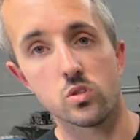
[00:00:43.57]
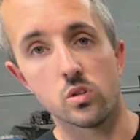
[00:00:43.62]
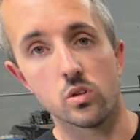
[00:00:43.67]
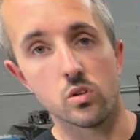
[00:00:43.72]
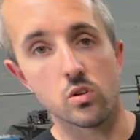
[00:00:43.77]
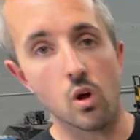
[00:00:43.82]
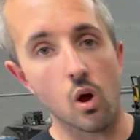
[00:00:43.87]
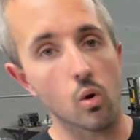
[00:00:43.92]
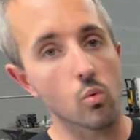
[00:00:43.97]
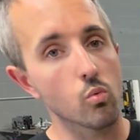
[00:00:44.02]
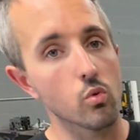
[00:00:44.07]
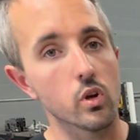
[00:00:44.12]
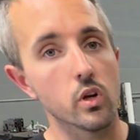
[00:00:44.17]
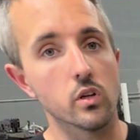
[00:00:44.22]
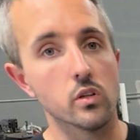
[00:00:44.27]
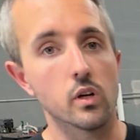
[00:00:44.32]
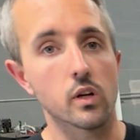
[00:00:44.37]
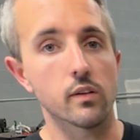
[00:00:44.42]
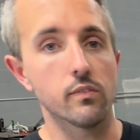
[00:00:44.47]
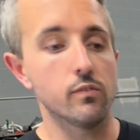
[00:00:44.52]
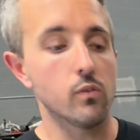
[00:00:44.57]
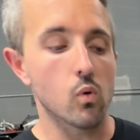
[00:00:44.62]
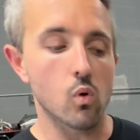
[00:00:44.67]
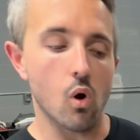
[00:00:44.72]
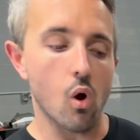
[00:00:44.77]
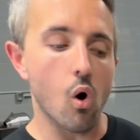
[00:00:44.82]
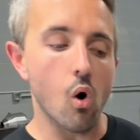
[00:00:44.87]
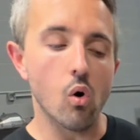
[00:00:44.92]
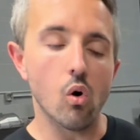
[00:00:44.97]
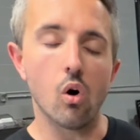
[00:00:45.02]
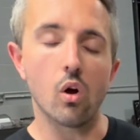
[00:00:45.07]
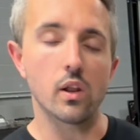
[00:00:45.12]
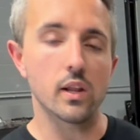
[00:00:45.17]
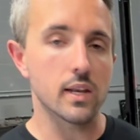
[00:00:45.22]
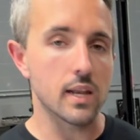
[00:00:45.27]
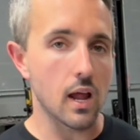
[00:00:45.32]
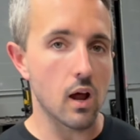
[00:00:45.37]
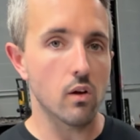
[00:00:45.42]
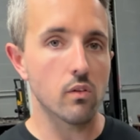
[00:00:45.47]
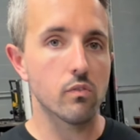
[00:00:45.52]
they're not really looking for a whole lot
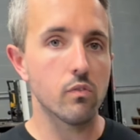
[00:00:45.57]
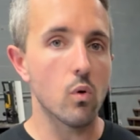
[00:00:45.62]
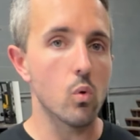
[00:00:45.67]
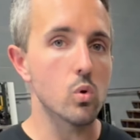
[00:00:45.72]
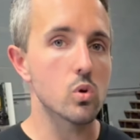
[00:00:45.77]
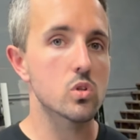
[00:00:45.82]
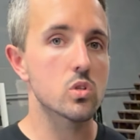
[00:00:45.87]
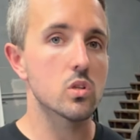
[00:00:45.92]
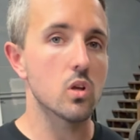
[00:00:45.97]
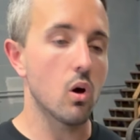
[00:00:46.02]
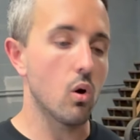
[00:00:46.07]
of downforce